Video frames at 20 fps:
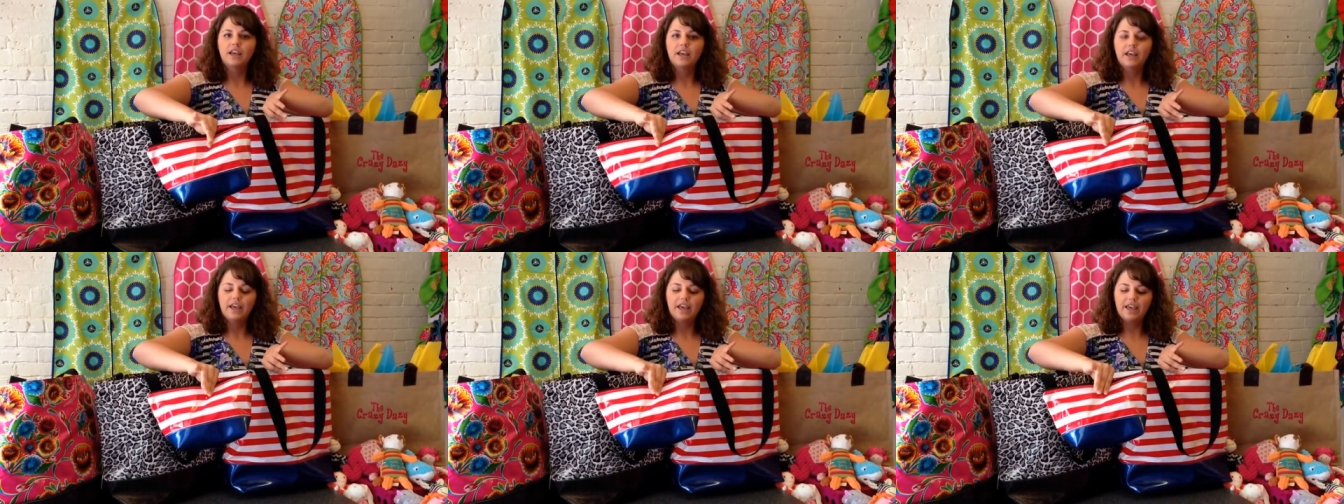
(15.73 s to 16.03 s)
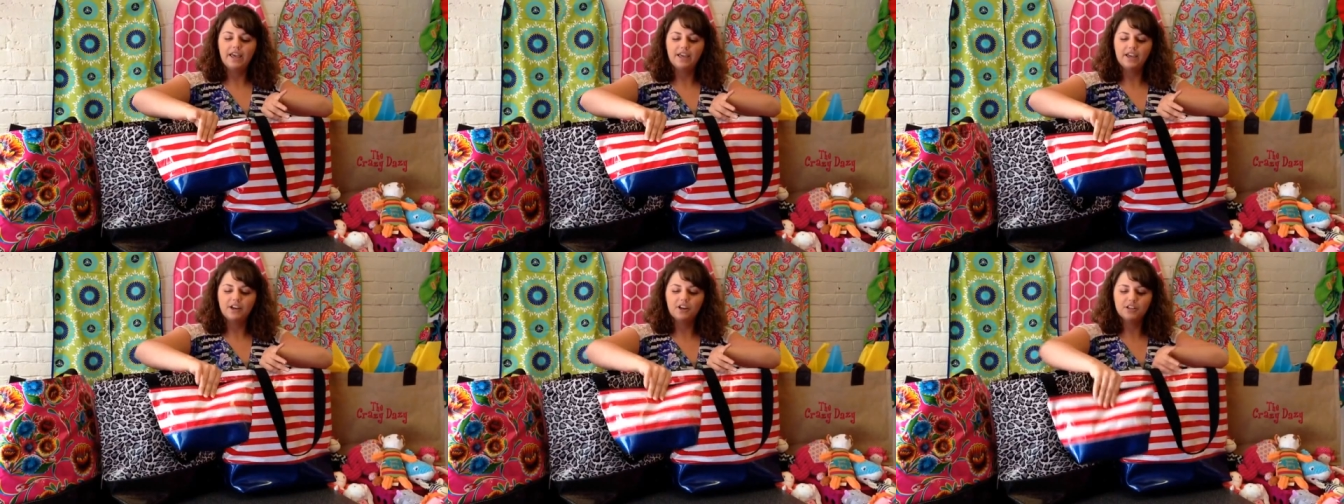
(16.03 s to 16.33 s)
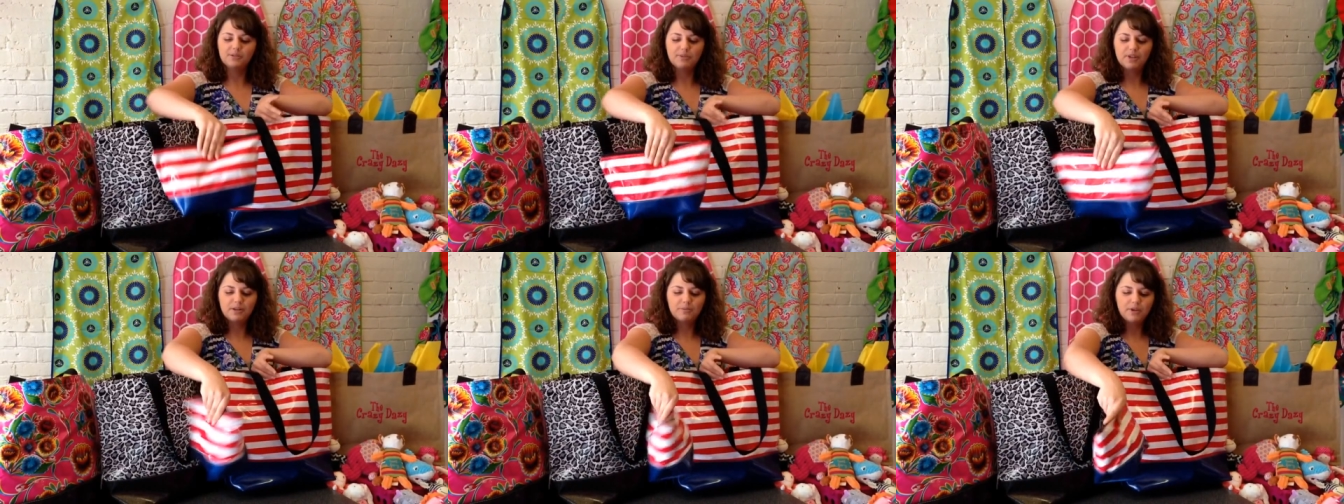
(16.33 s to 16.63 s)
a
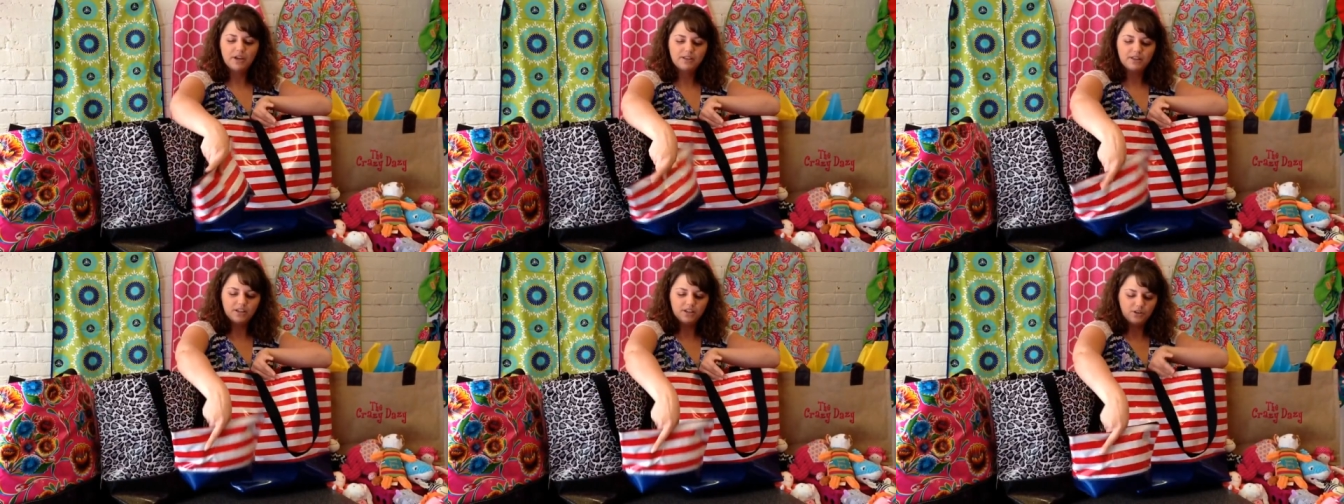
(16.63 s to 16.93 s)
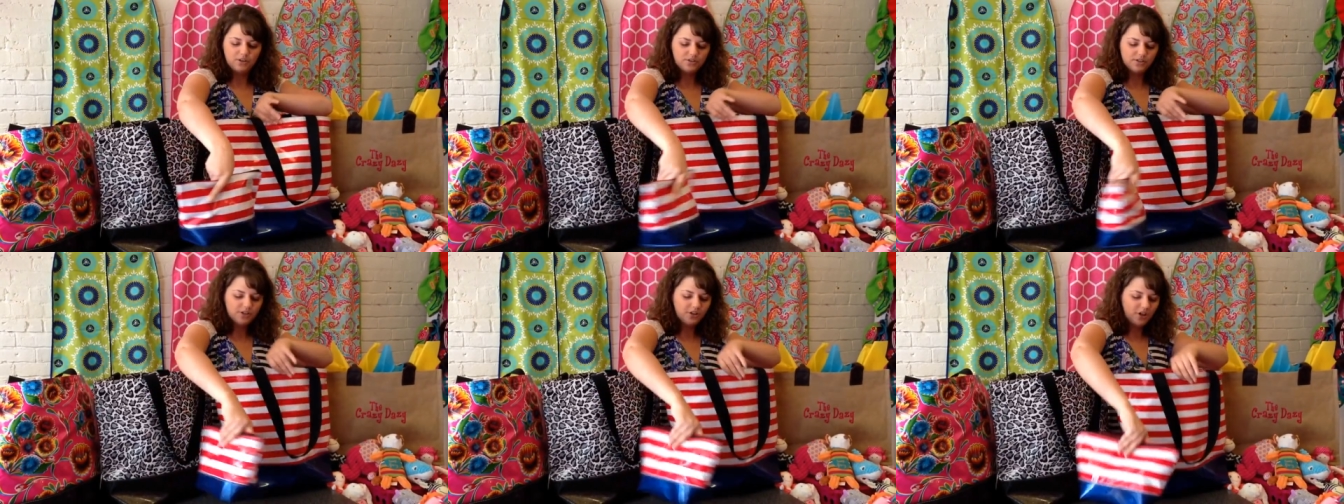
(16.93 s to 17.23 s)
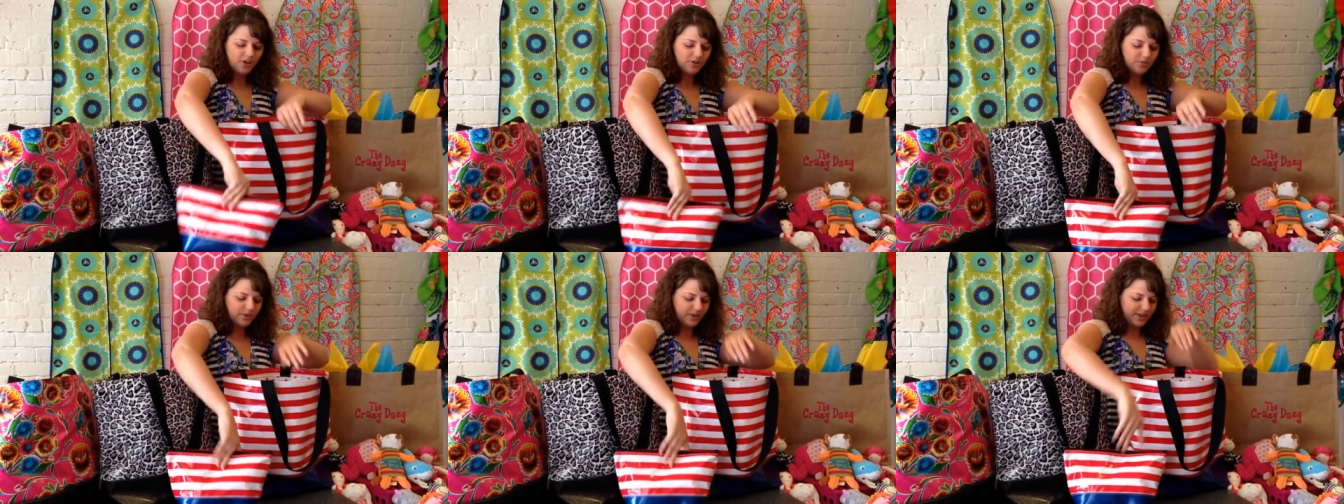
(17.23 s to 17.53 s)
cosmetic bag that goes
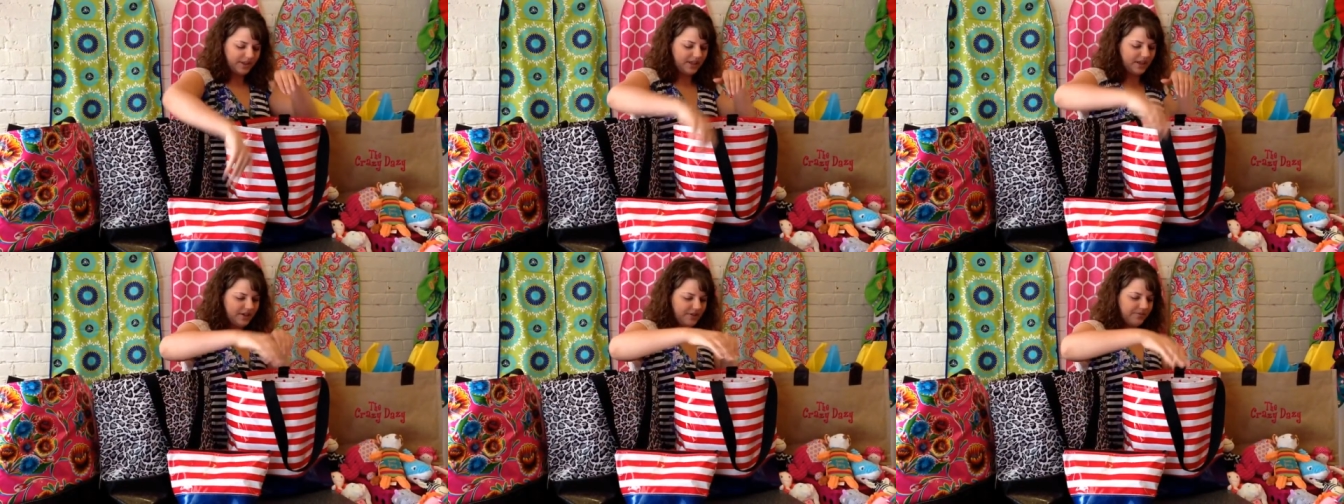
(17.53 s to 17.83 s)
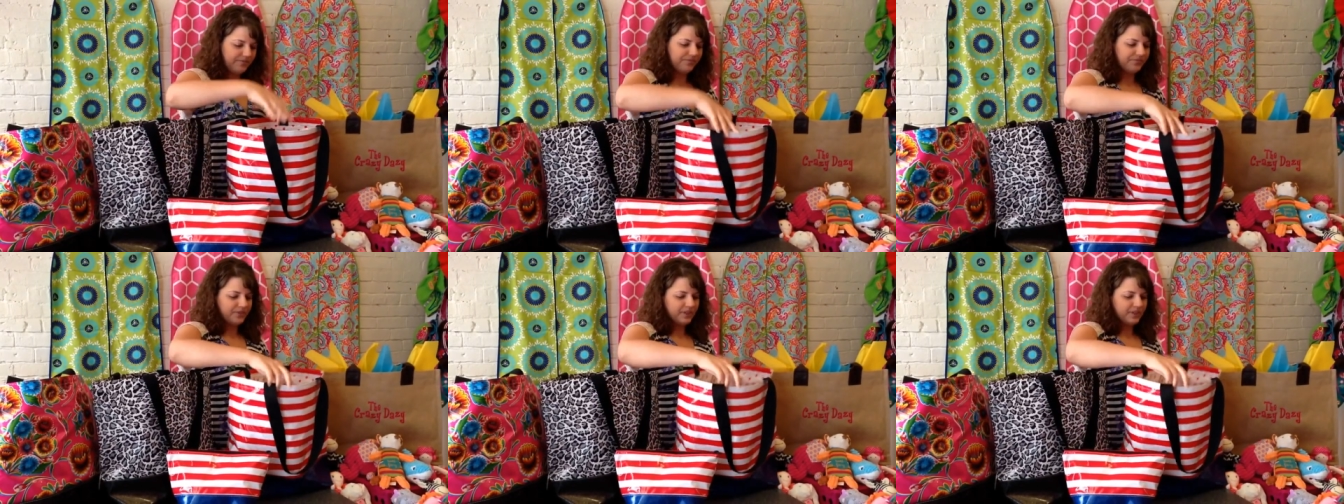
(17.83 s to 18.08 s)
along with it,